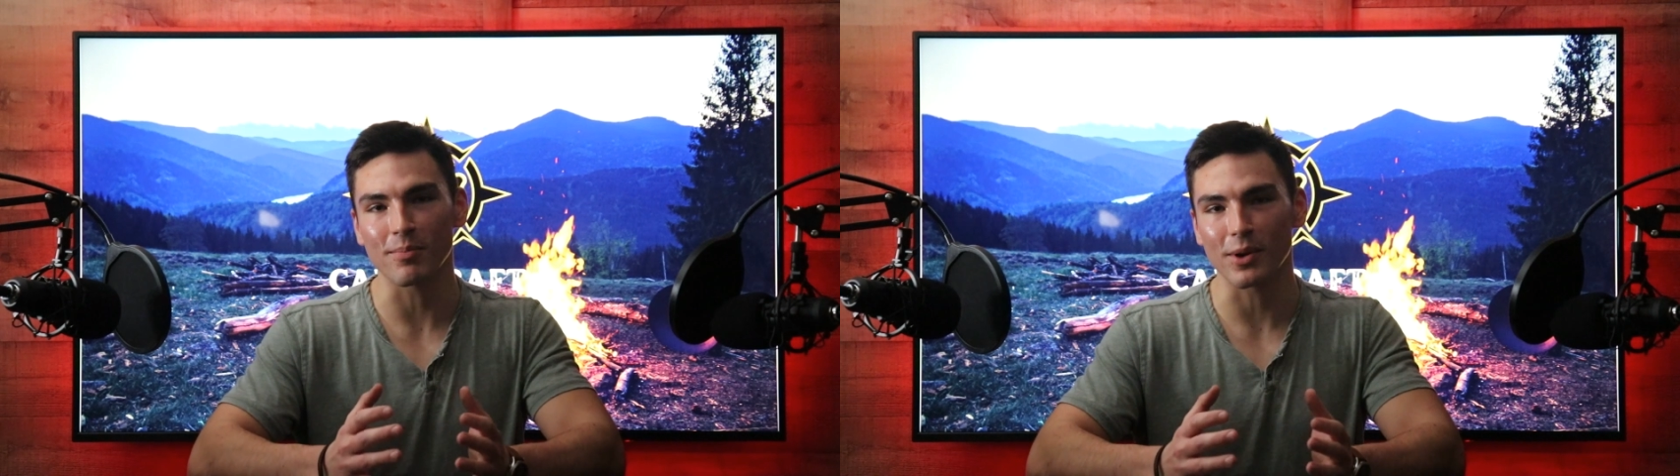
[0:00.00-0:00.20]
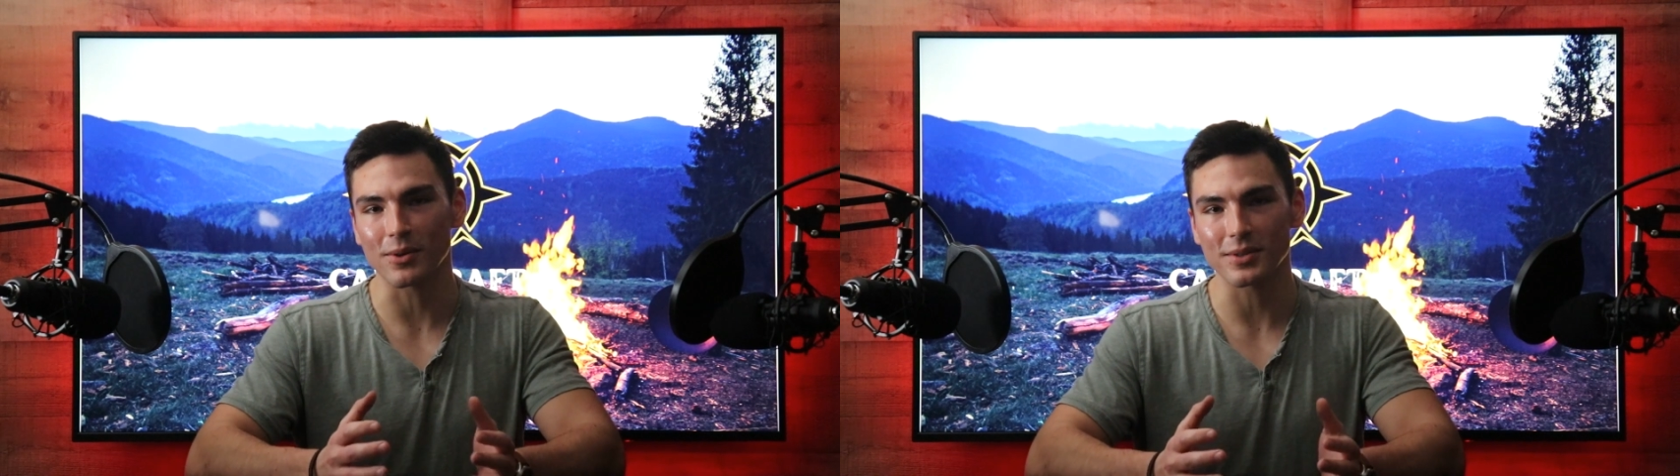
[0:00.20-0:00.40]

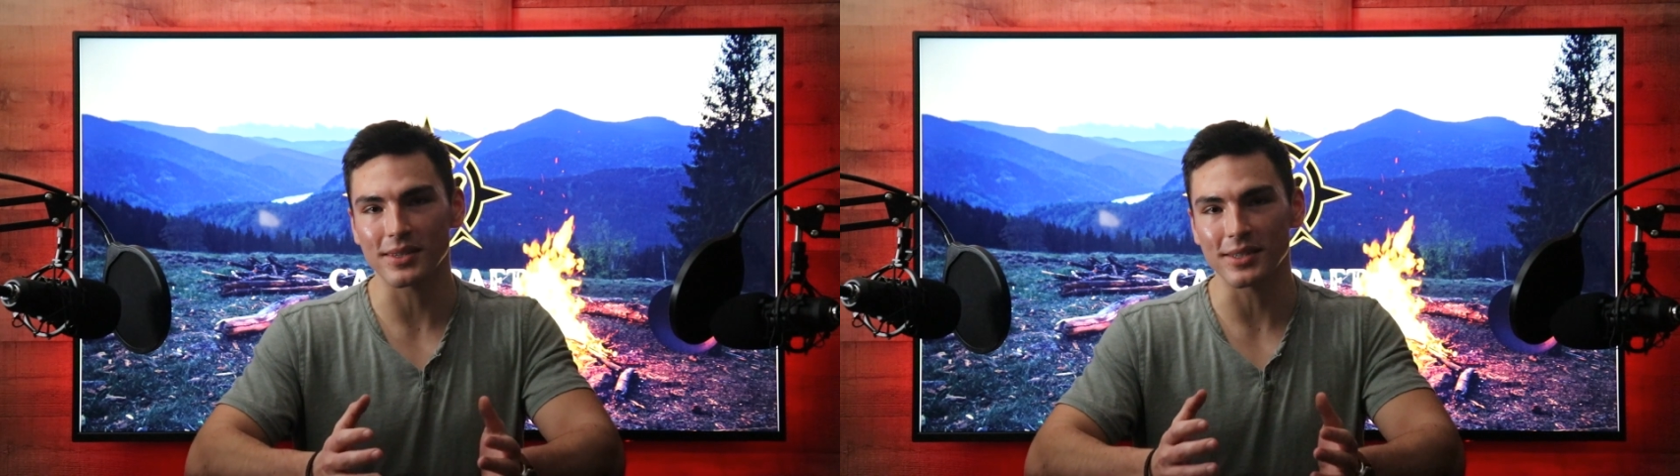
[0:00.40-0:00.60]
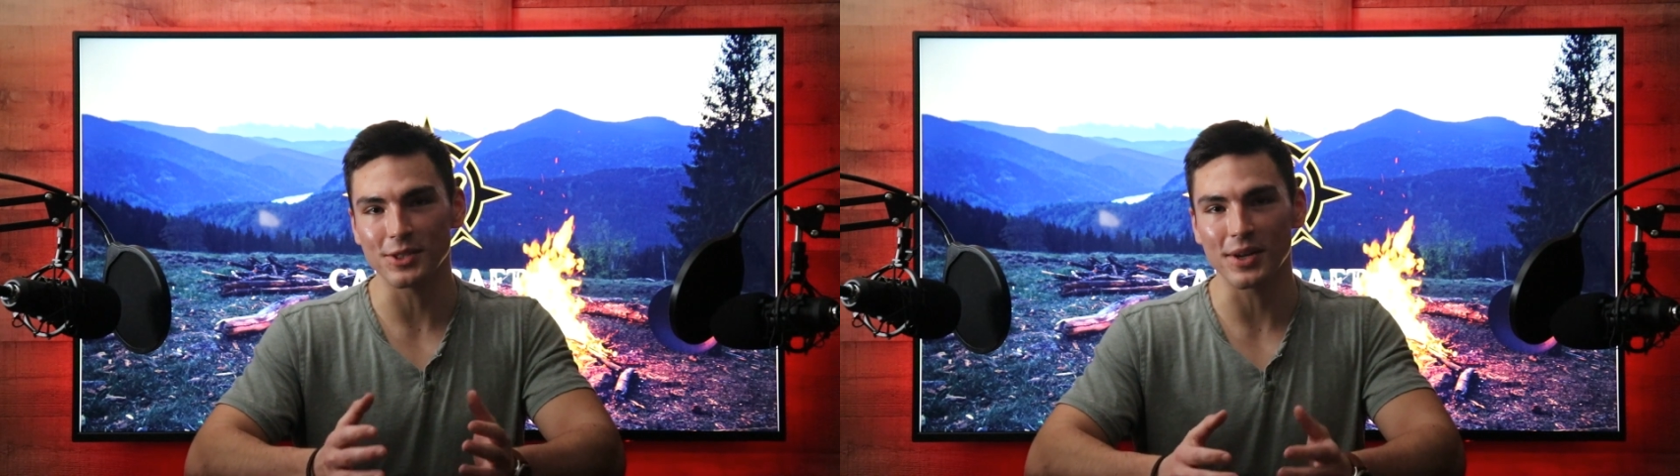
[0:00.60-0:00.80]

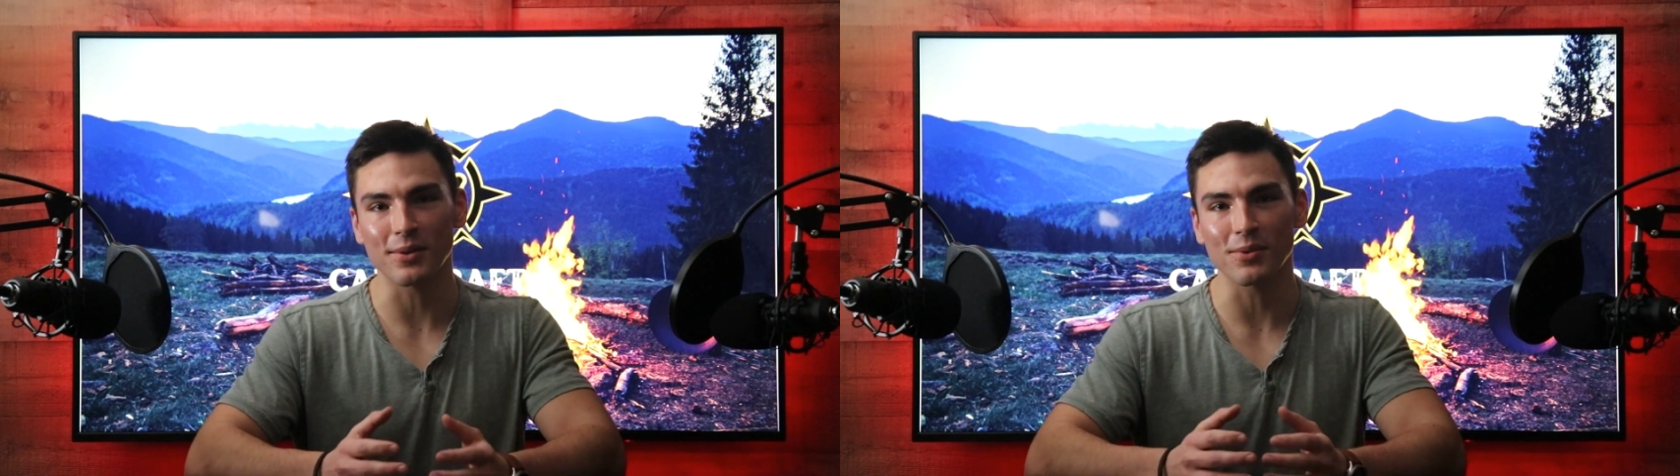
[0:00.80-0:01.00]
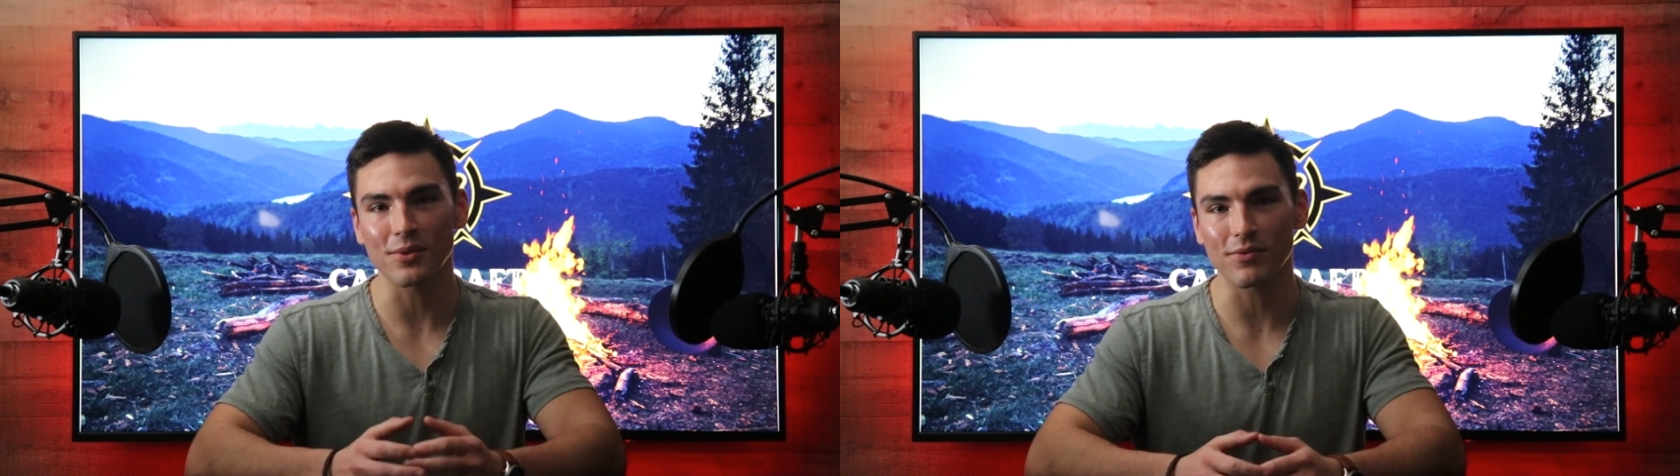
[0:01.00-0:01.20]
person in
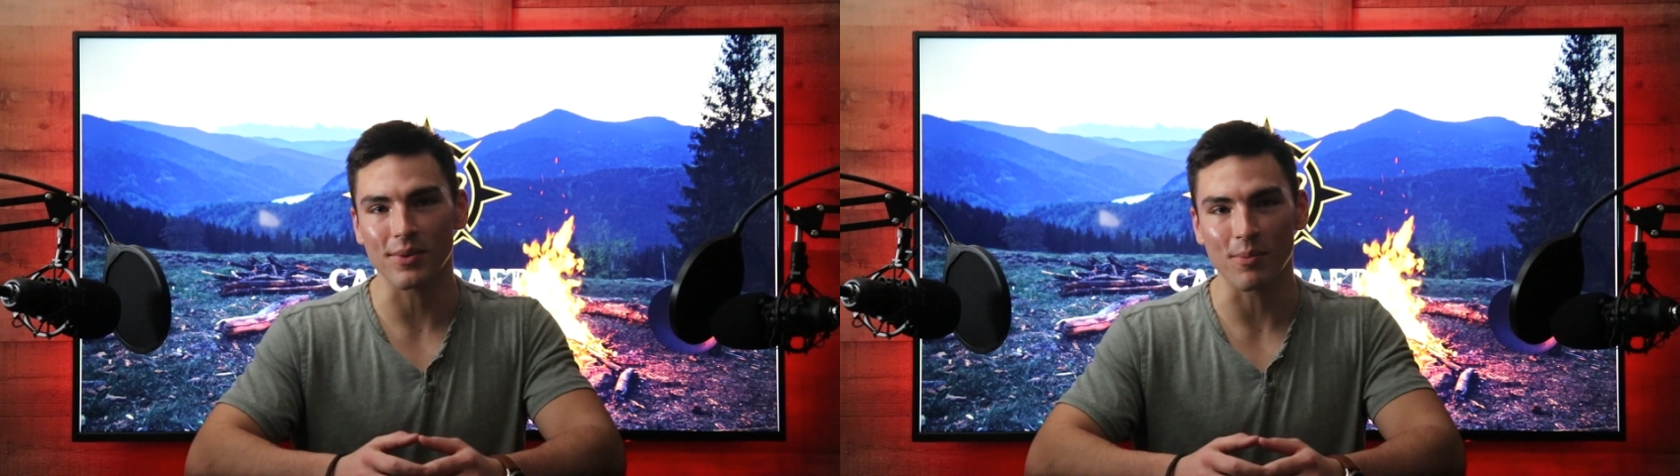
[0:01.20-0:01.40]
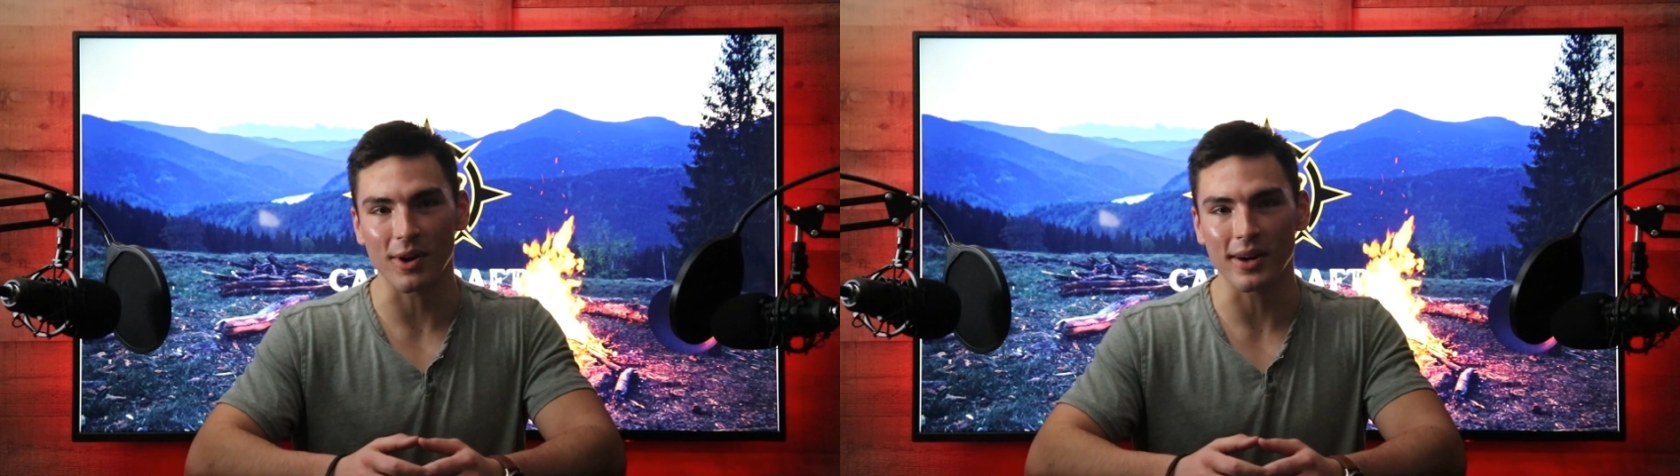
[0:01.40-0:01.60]
general
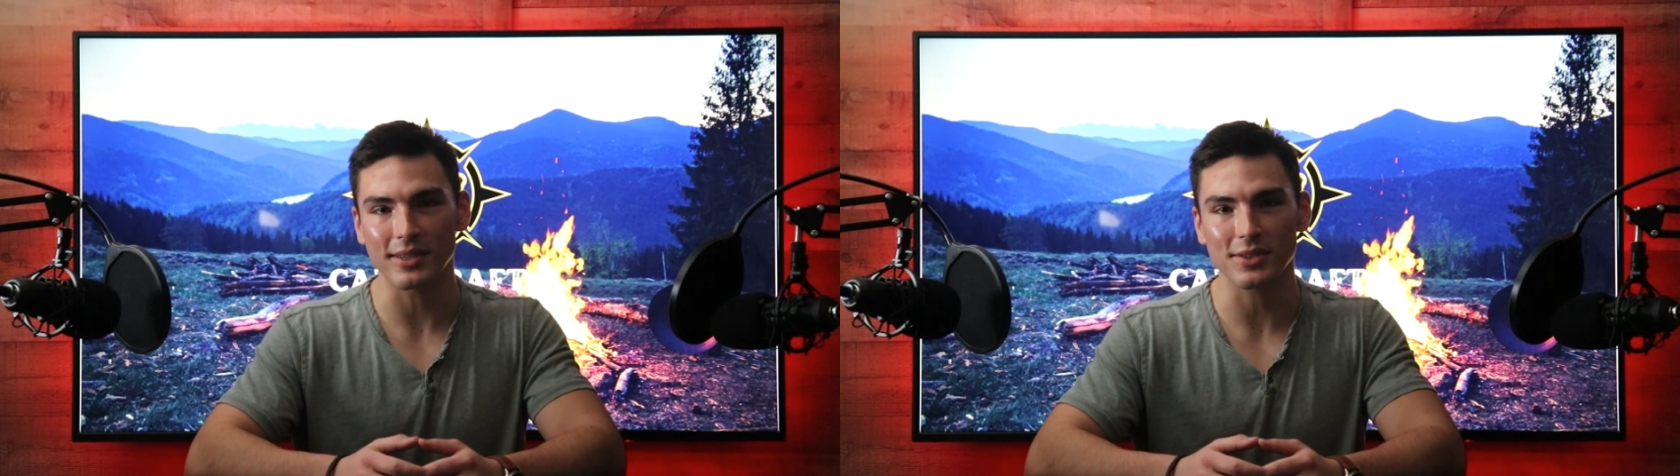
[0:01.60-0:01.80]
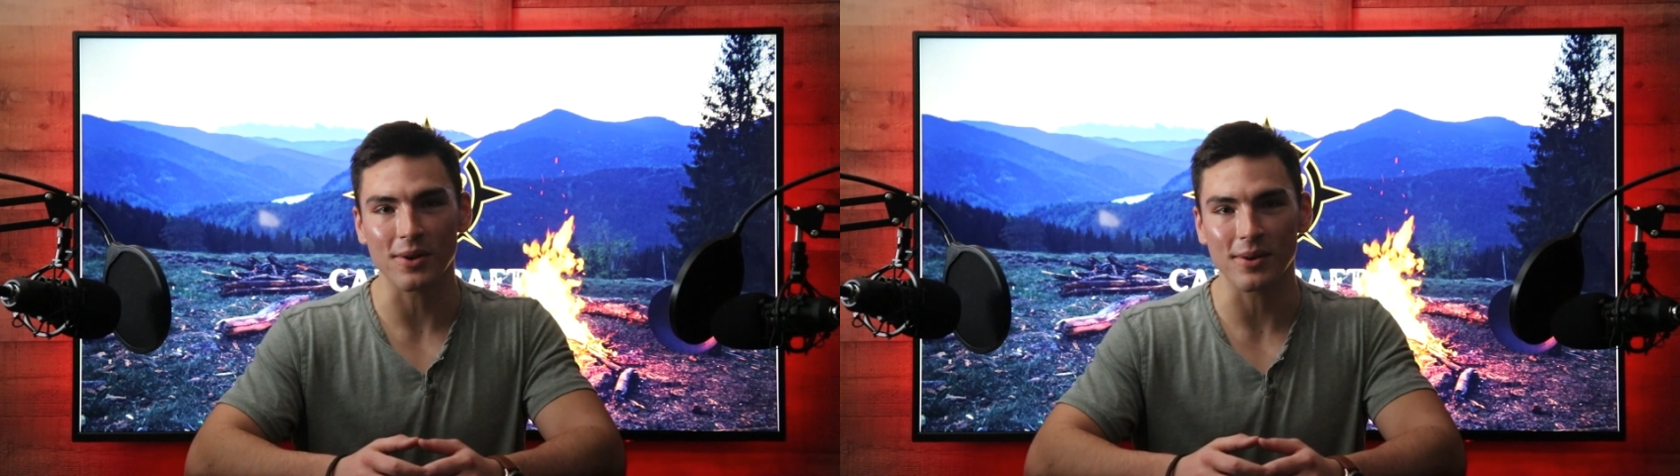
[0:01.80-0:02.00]
from where I
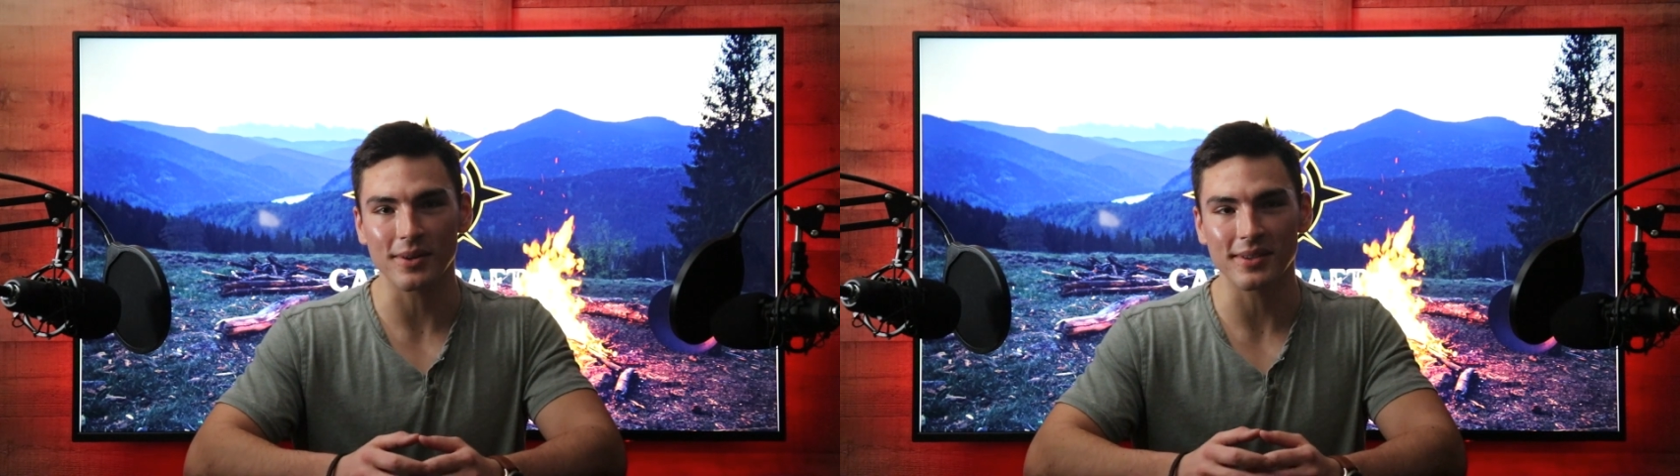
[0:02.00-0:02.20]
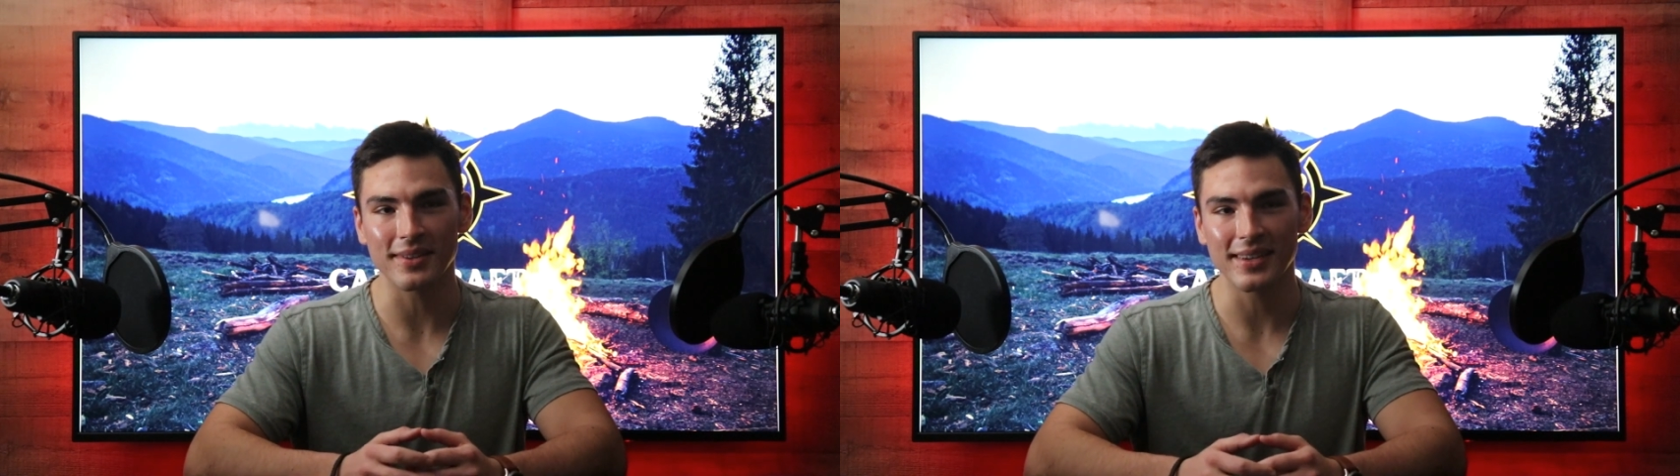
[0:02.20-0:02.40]

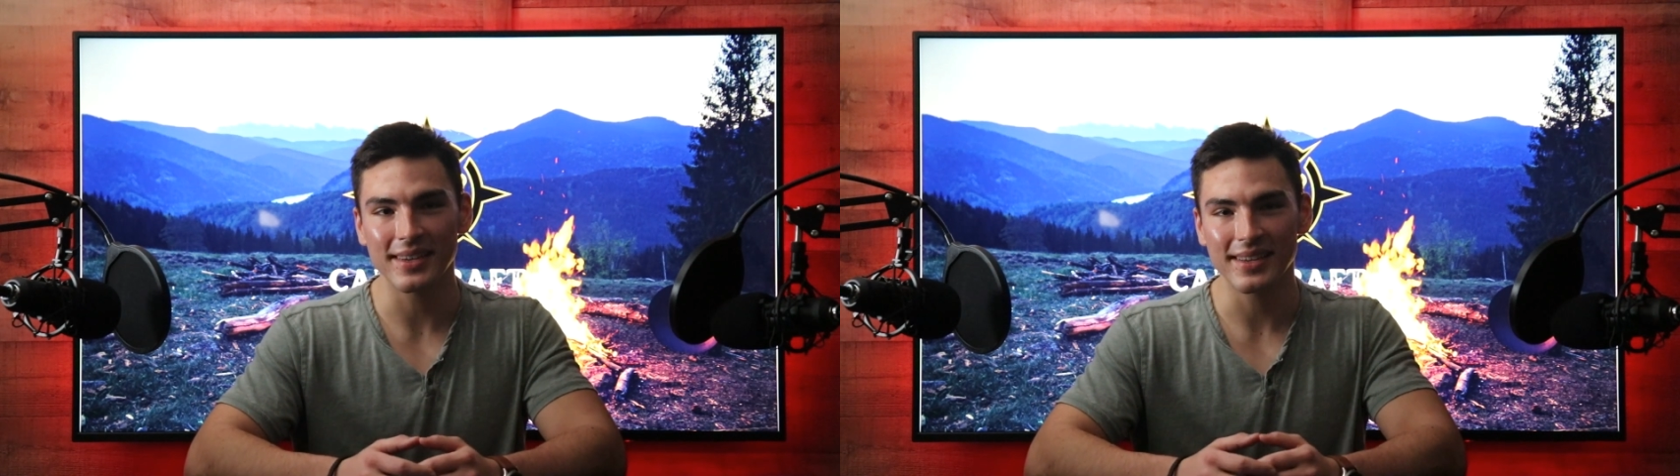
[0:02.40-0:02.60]
started.